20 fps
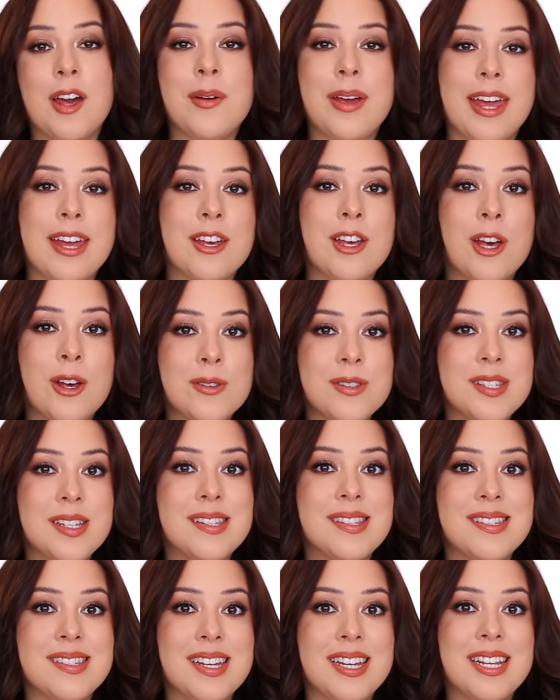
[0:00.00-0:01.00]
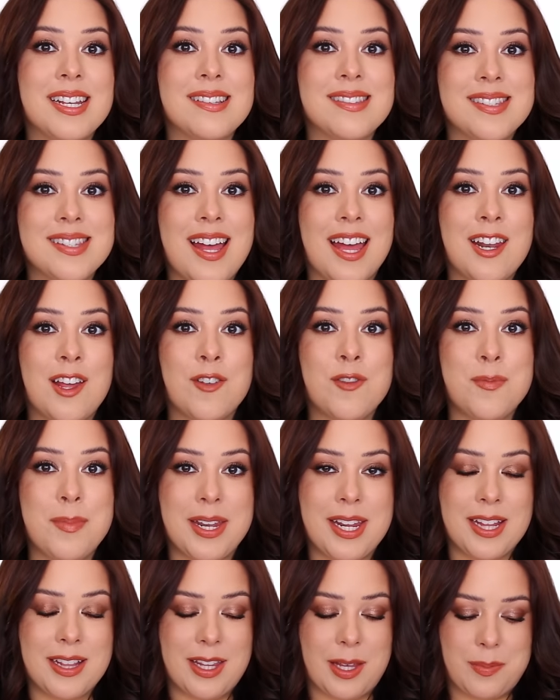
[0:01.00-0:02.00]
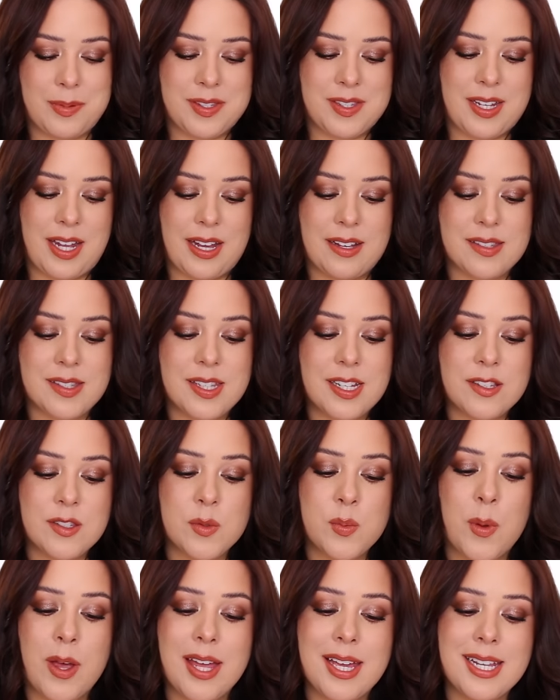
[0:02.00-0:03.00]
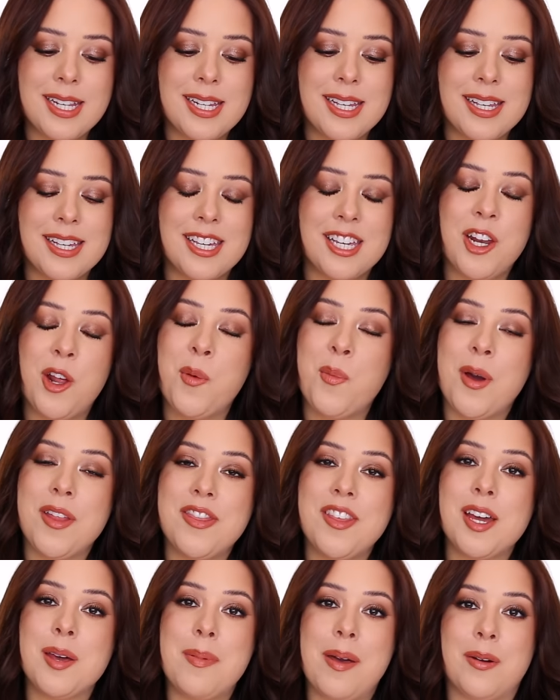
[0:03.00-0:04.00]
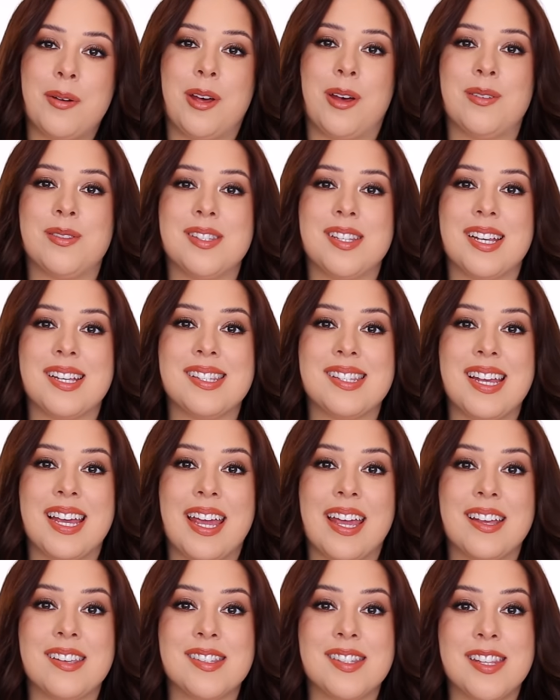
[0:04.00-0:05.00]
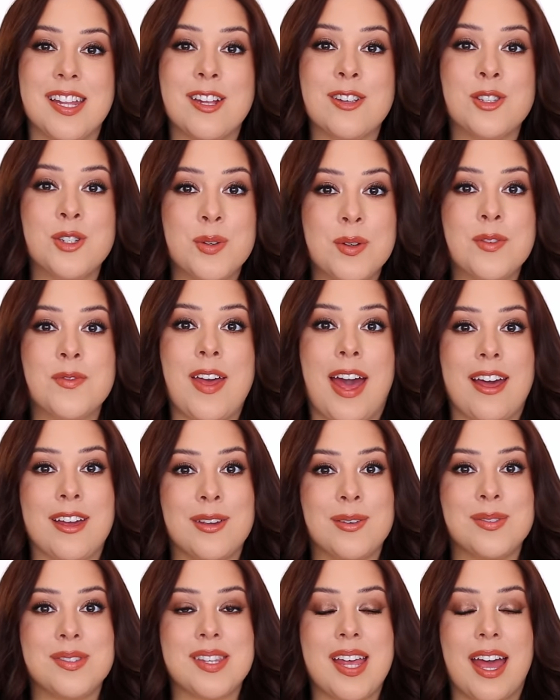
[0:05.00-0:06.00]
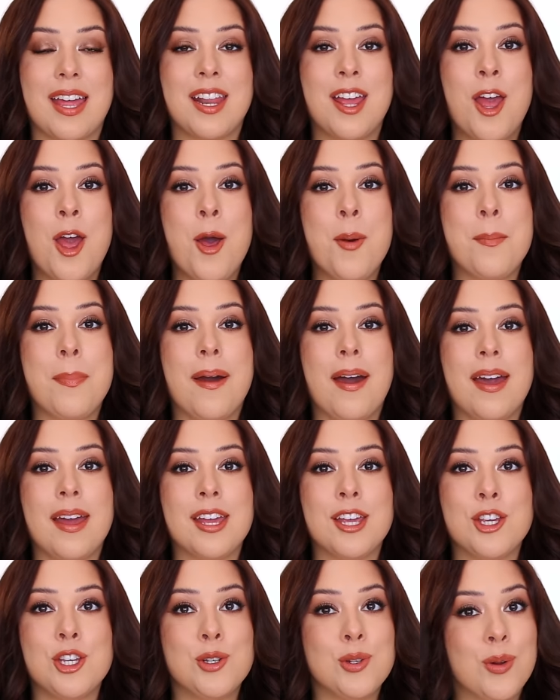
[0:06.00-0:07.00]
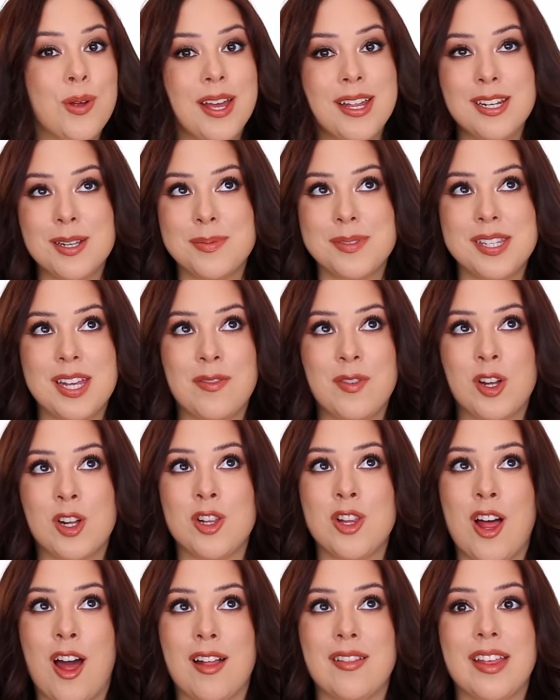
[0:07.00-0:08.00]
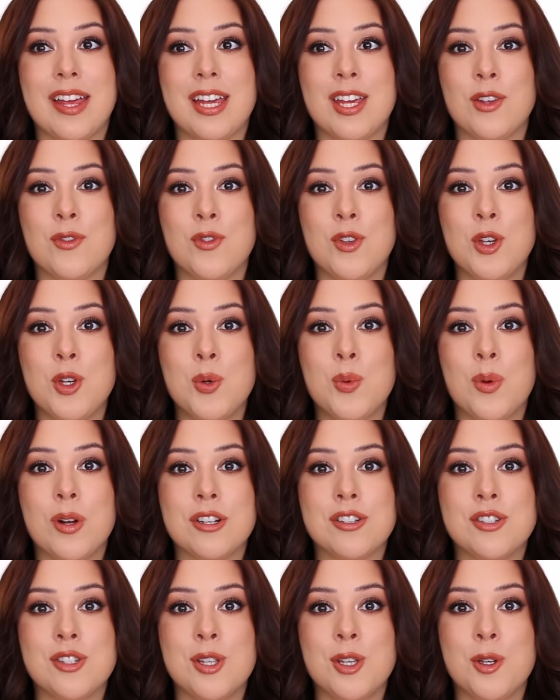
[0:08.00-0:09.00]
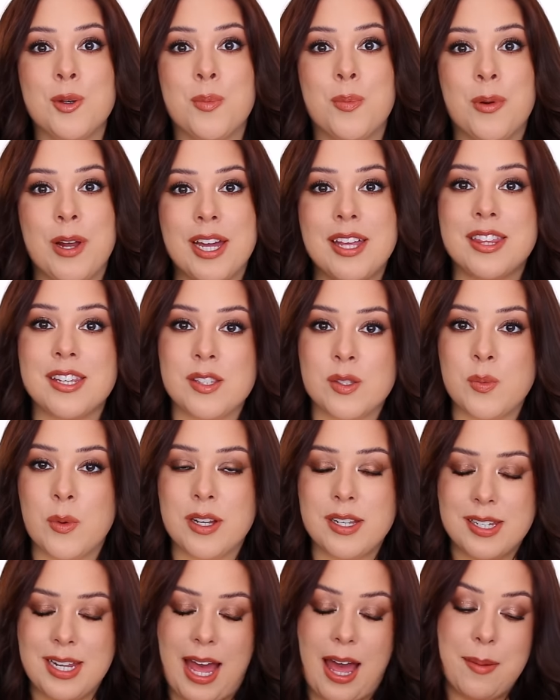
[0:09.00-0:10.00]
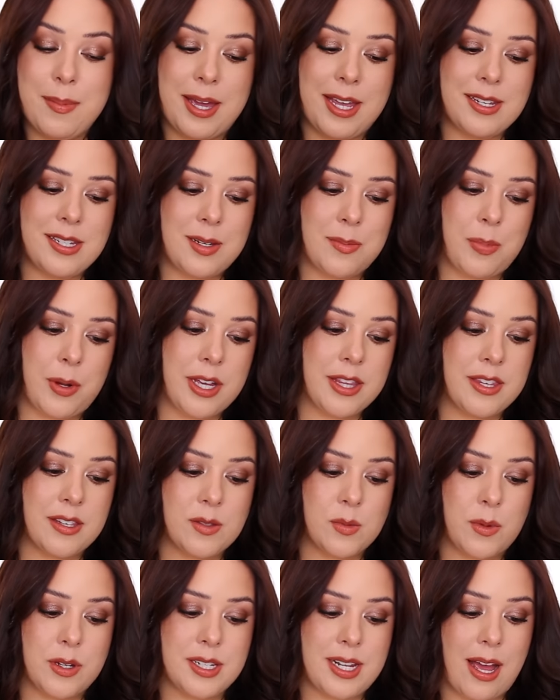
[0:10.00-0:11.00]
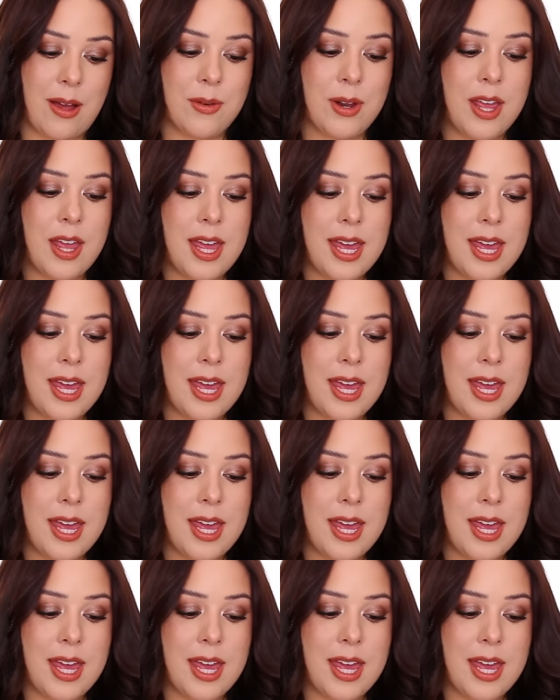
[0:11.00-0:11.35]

Okay, Kosas did a set of mini lipsticks. This one, you know, one thing about Kosas is they'll do a value set, but you don't end up saving a lot. Like if you were to break this one, I mean, I did break this one down.